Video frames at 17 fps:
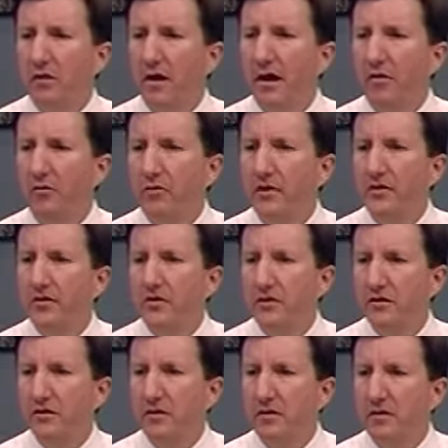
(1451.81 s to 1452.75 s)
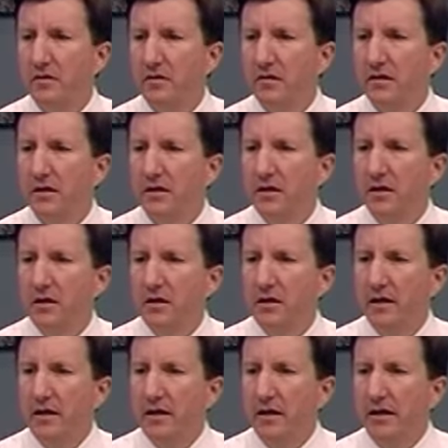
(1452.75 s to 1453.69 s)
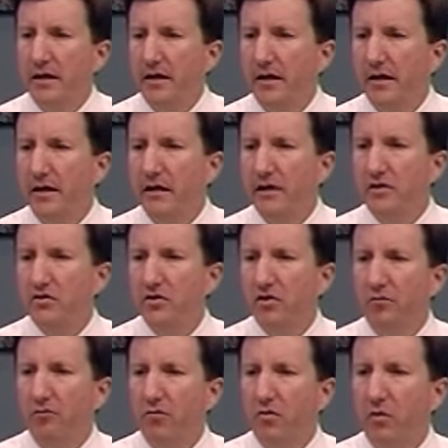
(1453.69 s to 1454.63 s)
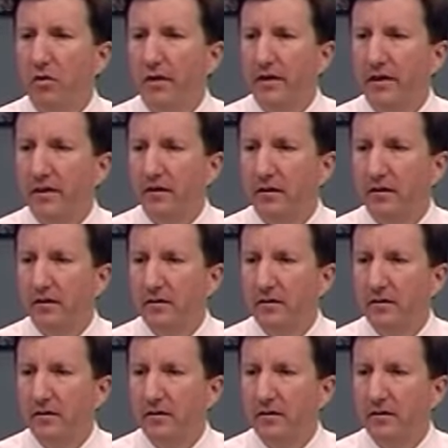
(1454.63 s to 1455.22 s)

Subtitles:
Outreach is supporting